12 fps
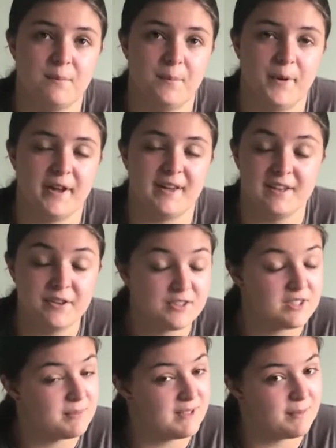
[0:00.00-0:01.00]
But it
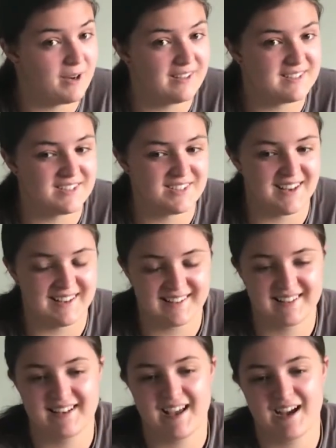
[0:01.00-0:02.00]
used to be a party
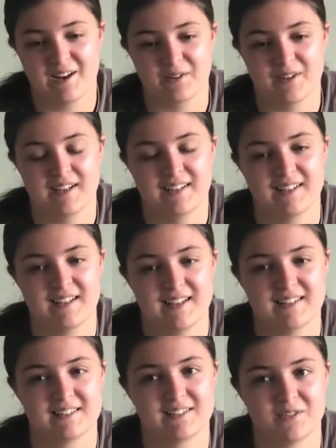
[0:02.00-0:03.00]
trick. Now
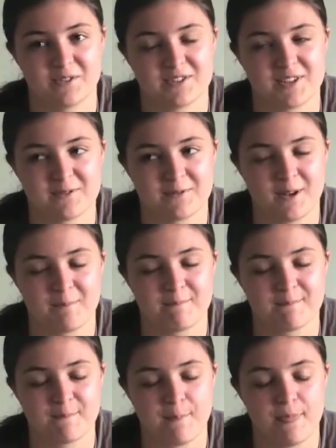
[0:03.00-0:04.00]
it's not so fun.
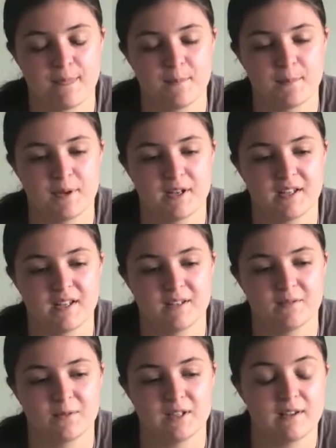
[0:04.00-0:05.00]
But
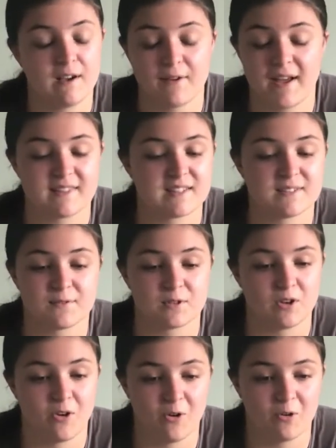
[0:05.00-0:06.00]
I've had this for a
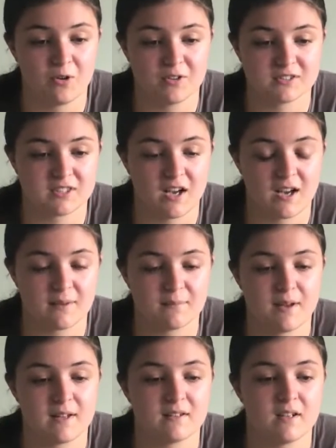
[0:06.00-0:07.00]
long, long
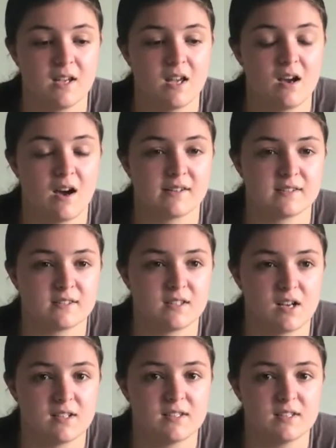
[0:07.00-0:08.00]
time, and I
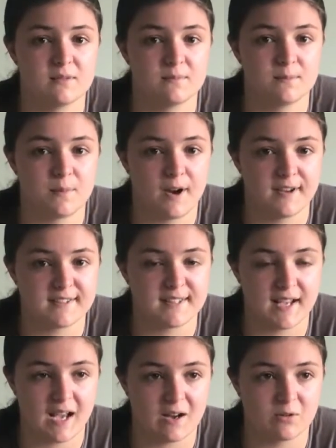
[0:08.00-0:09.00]
started
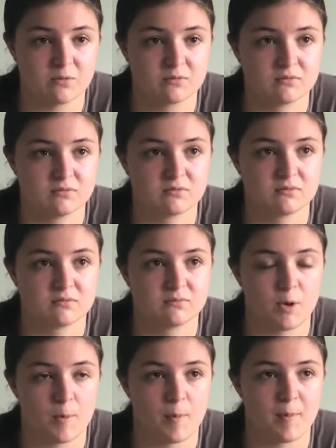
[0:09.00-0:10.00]
passing out
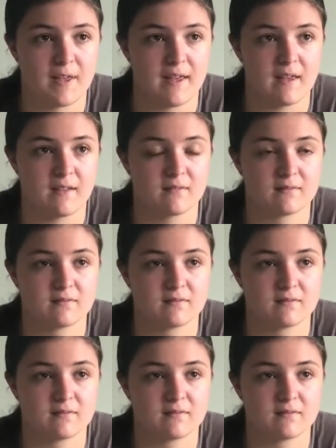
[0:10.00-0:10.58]
probably